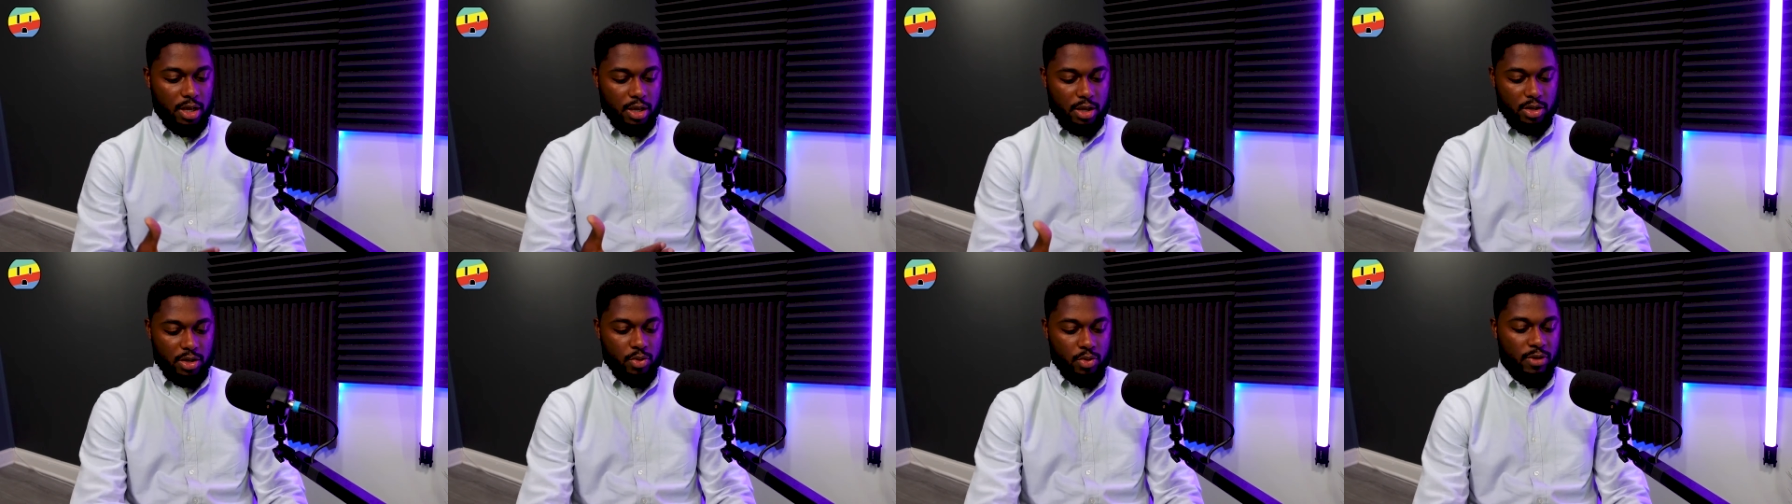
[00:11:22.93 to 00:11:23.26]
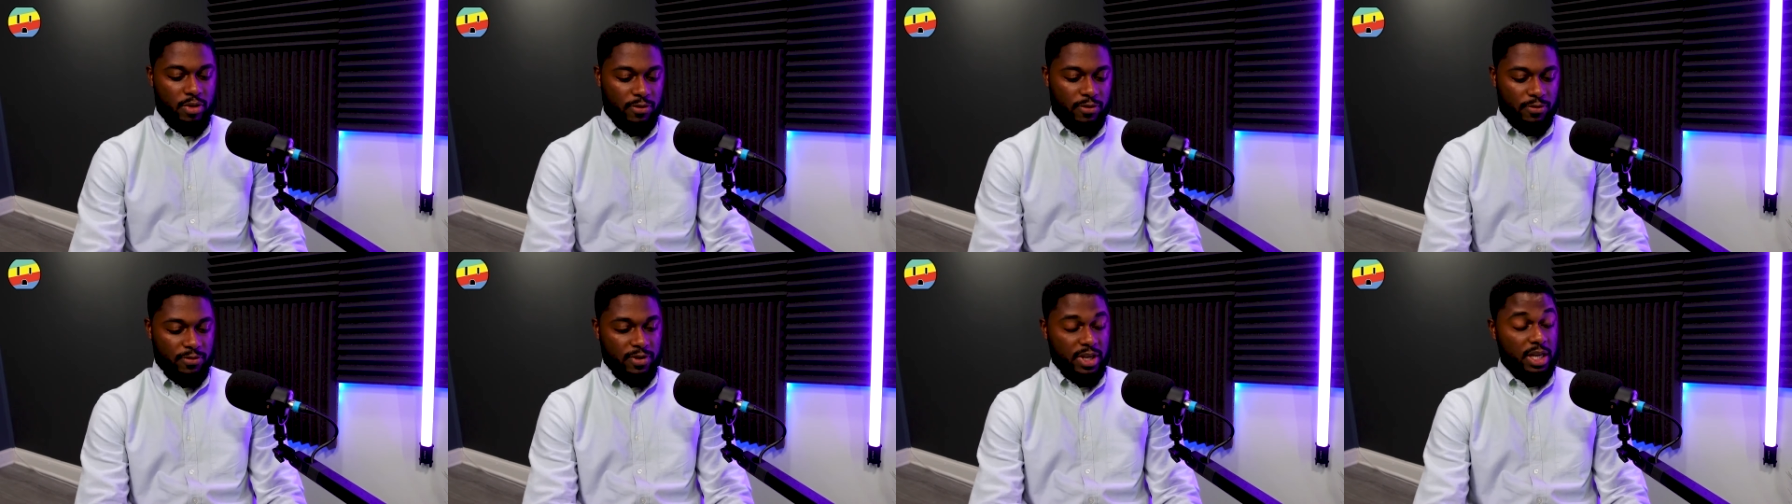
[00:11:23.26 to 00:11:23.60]
you would
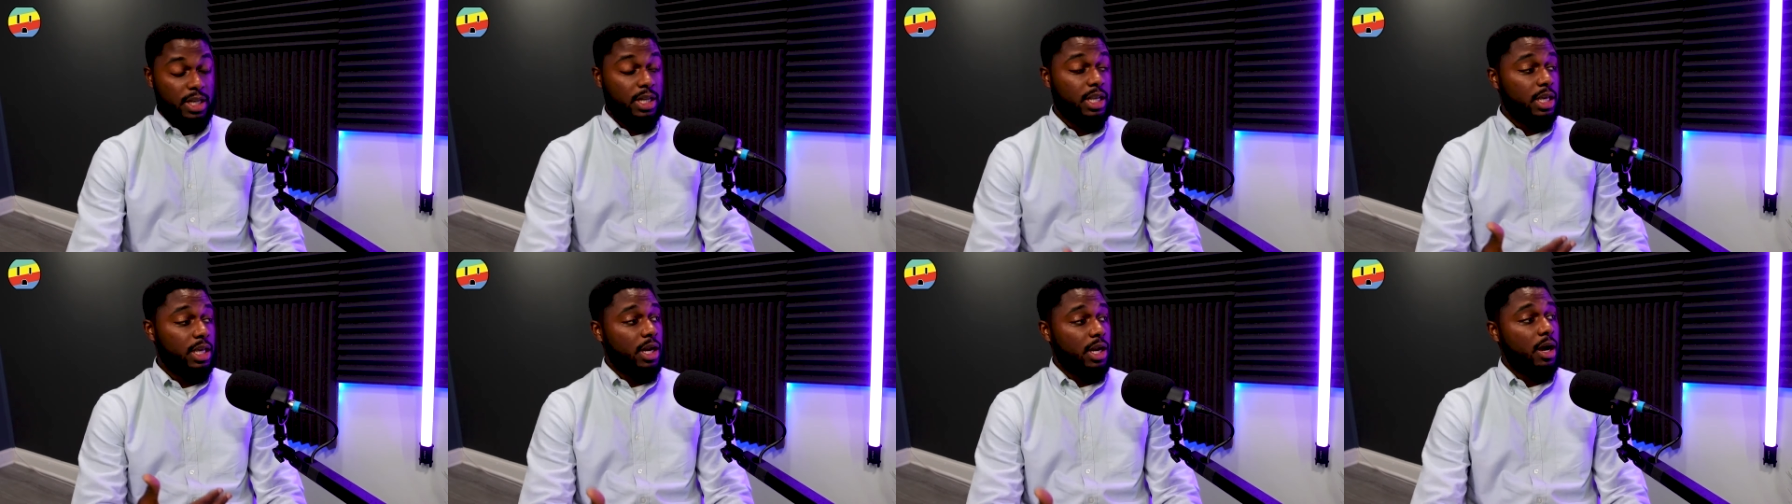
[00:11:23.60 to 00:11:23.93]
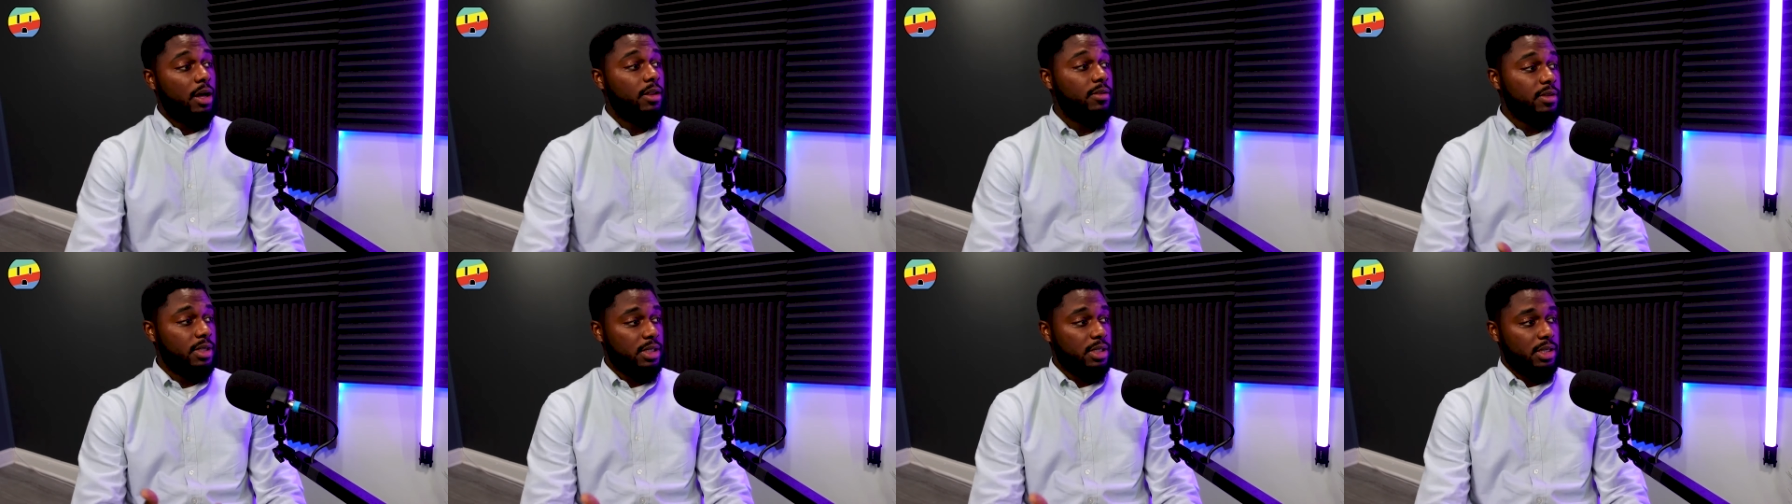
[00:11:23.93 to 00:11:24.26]
feed in all
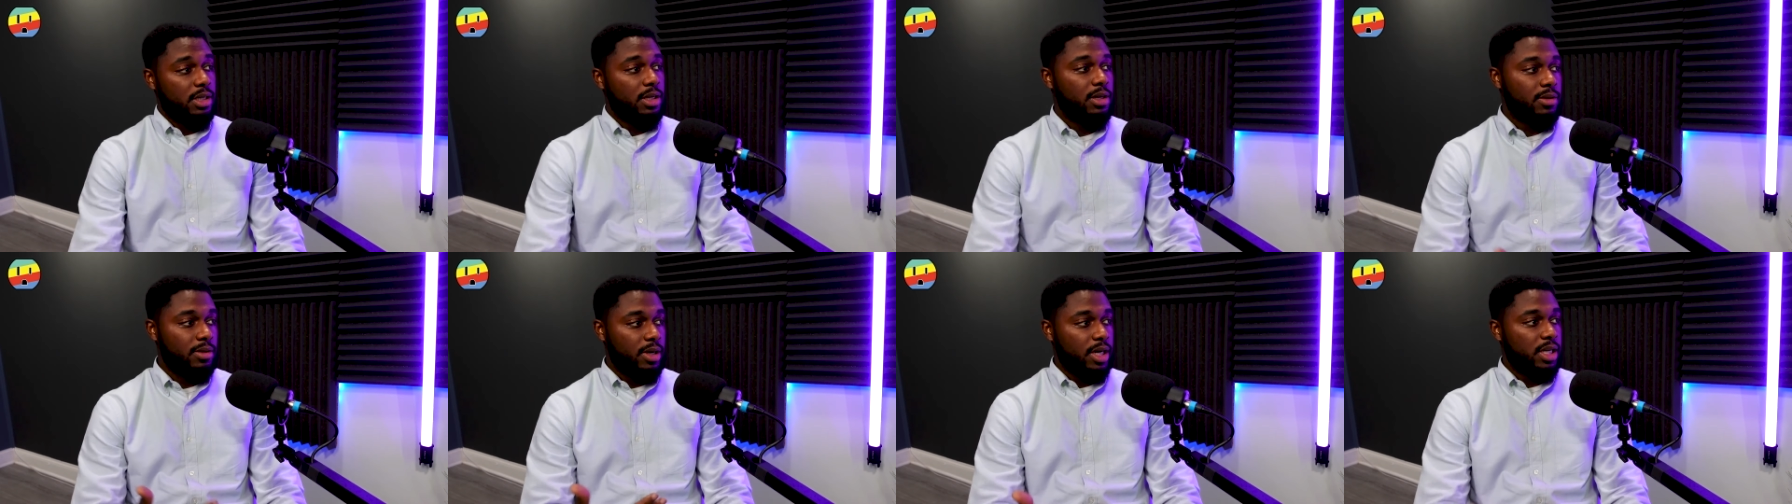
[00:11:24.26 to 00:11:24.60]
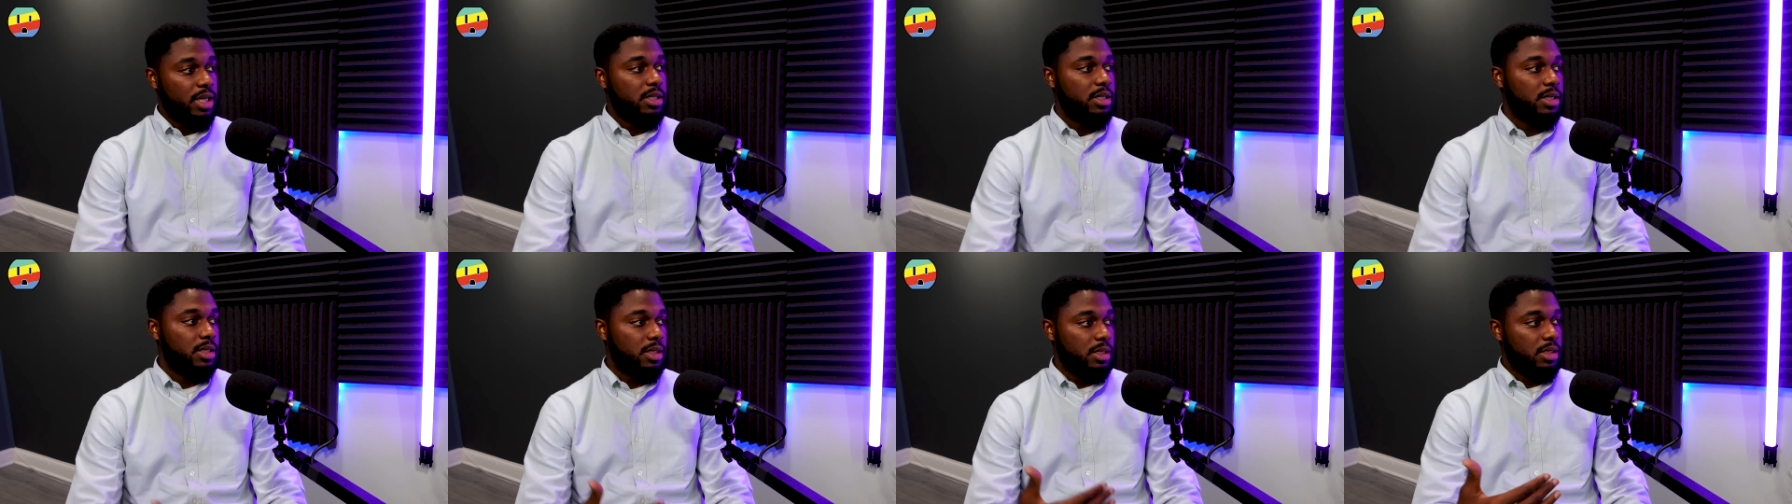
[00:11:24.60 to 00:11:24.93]
these
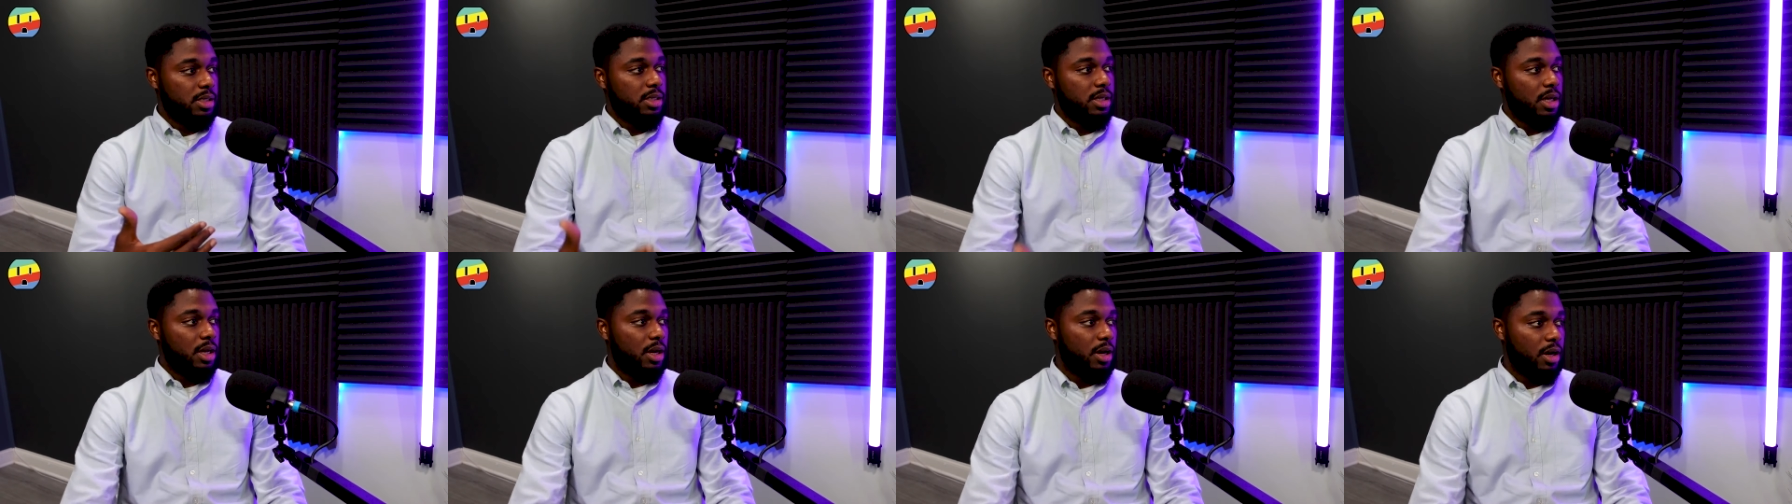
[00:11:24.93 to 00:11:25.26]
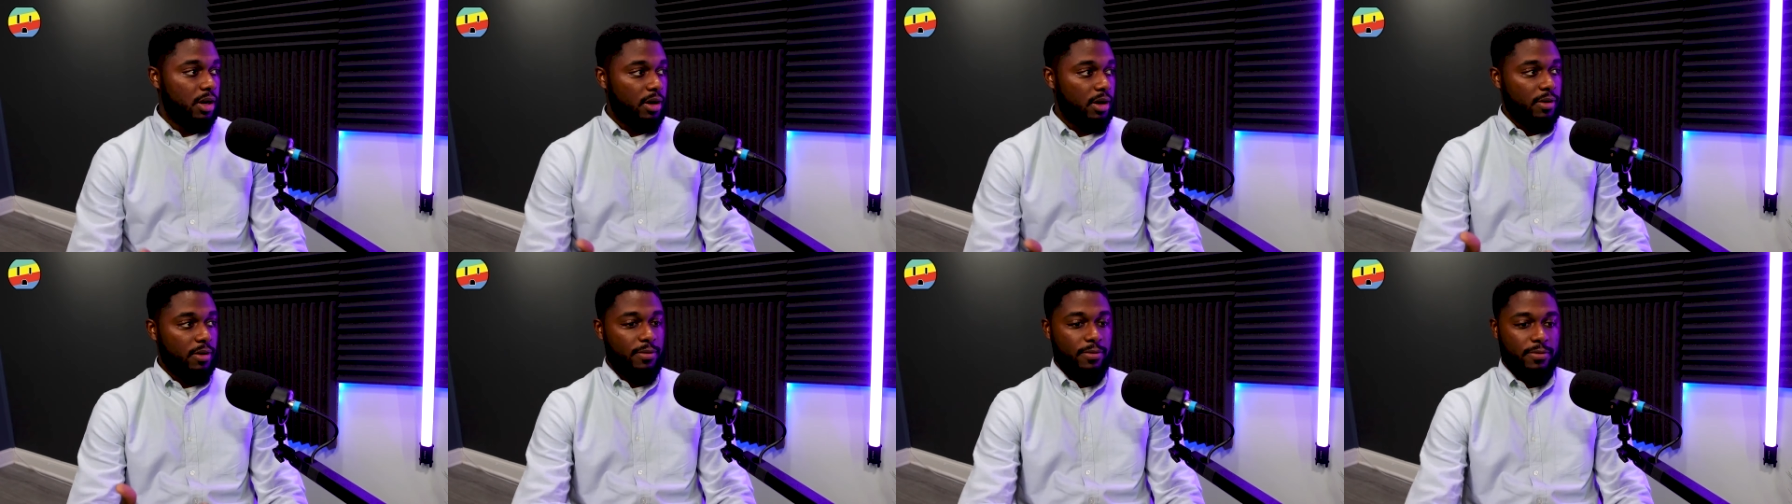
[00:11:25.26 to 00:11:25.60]
iterations
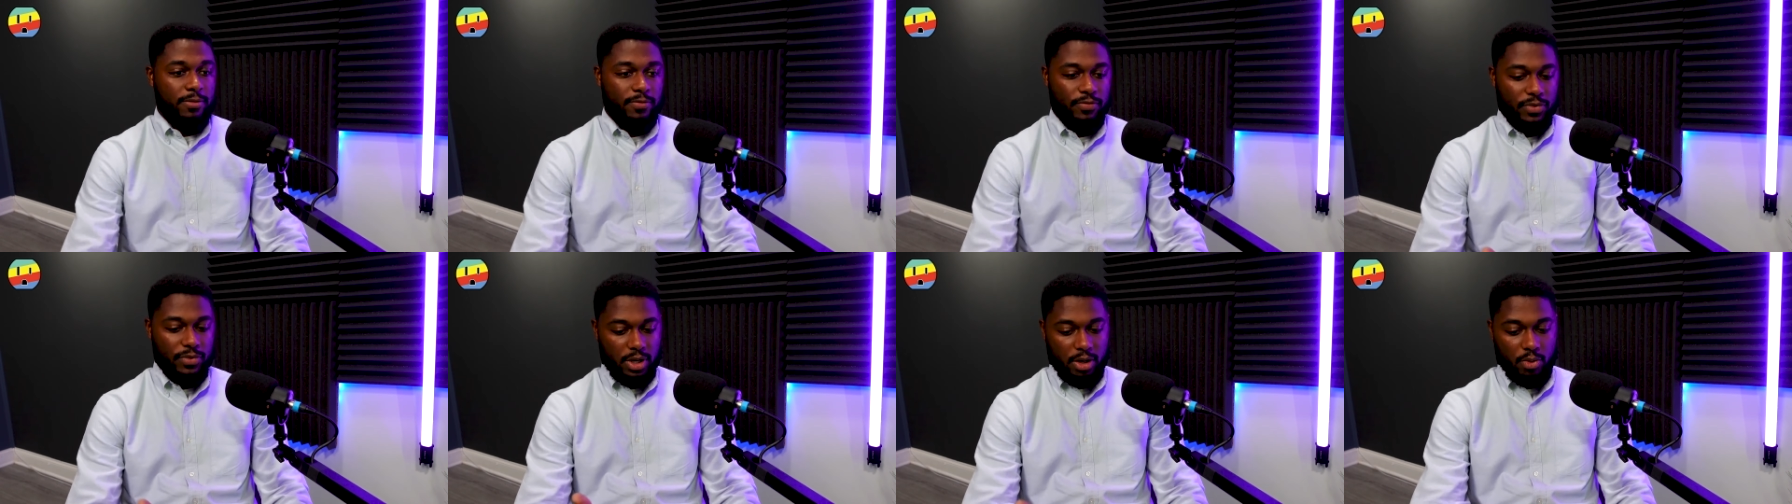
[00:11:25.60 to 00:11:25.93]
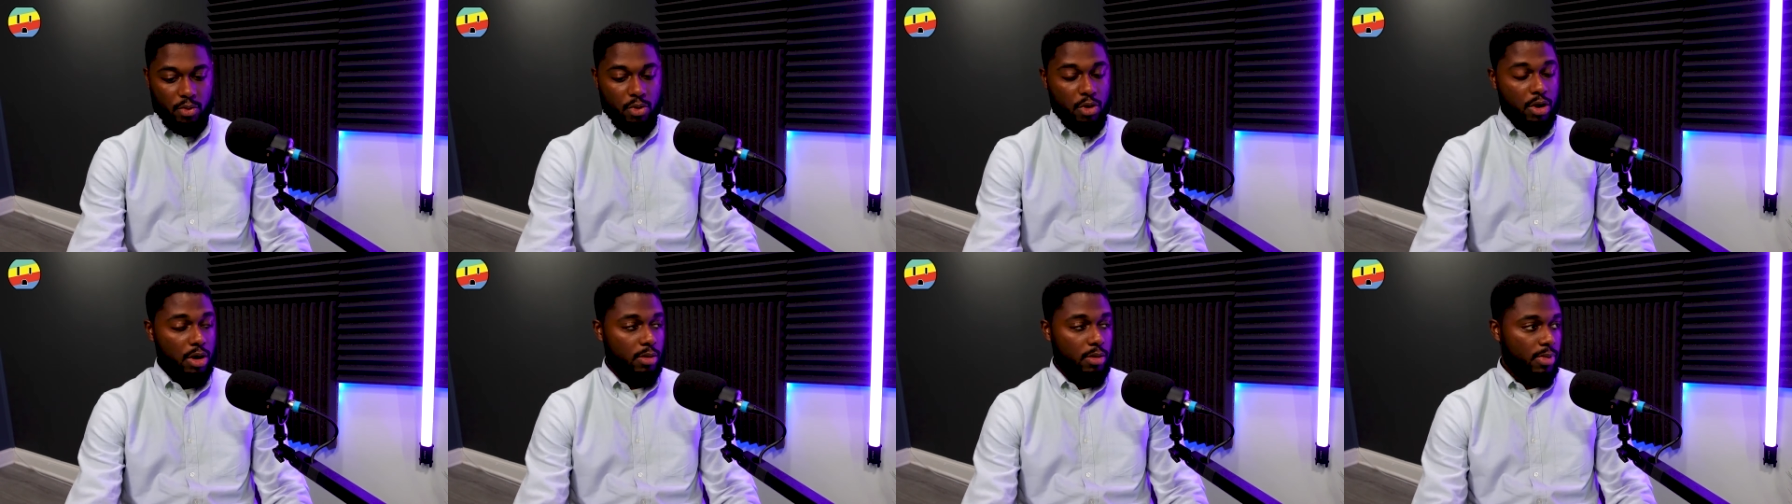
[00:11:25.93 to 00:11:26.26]
of a
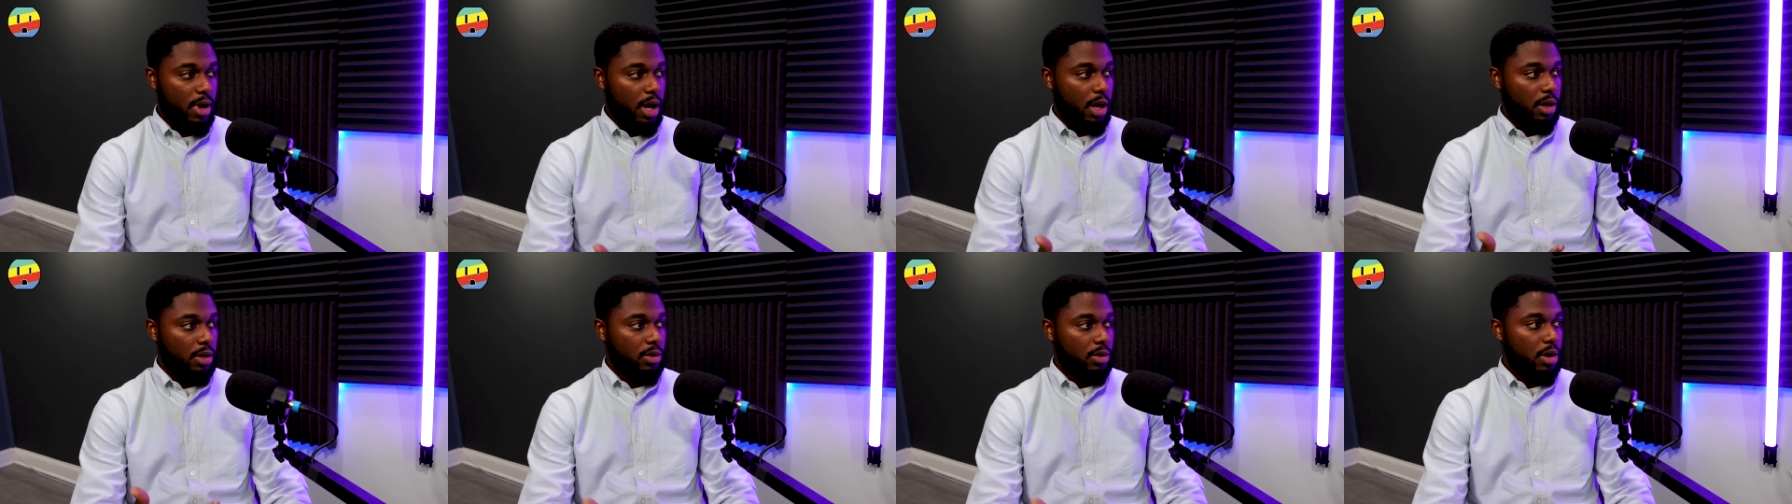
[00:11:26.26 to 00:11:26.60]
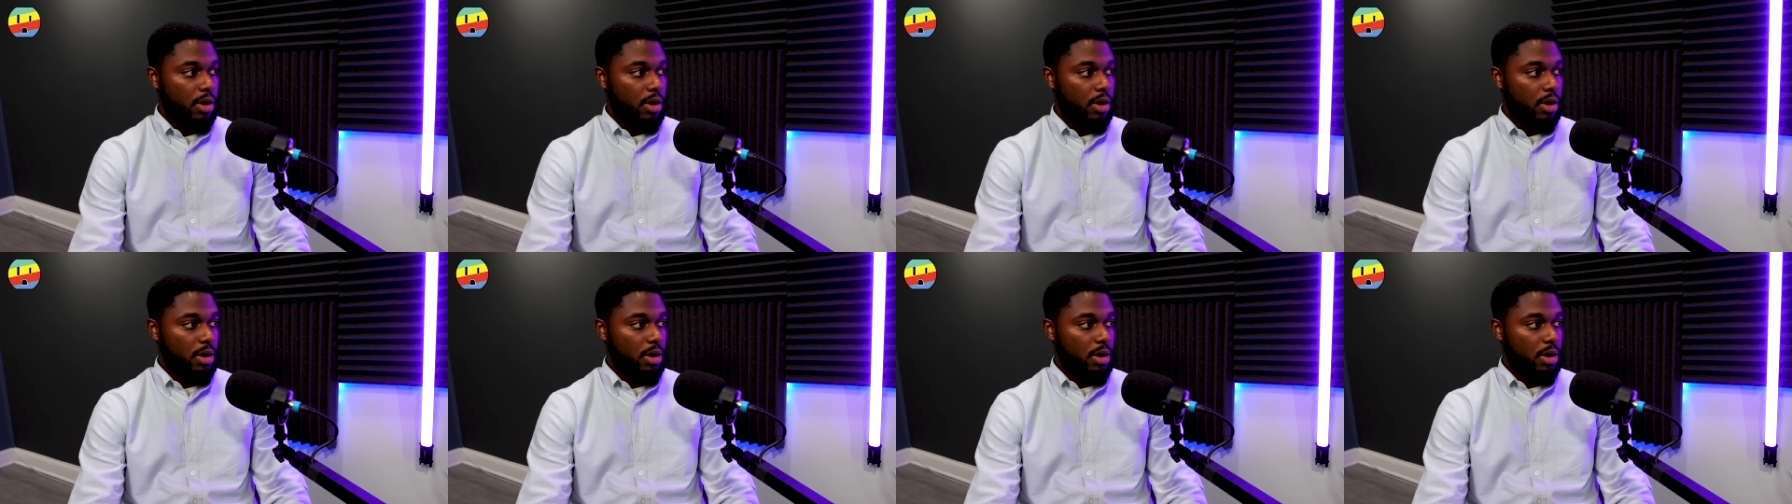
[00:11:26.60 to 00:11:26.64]
water bottle,